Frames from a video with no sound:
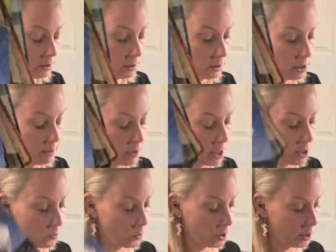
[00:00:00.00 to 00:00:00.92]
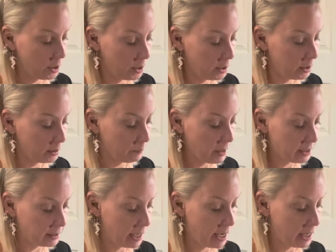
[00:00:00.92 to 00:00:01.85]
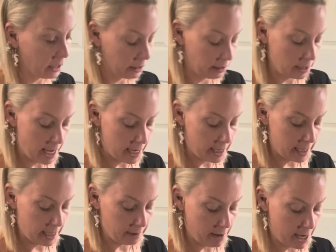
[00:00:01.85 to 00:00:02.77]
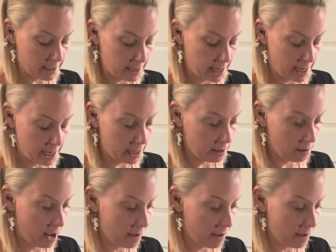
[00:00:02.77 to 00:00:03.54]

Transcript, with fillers: Libra, the world, big cycle ending right there,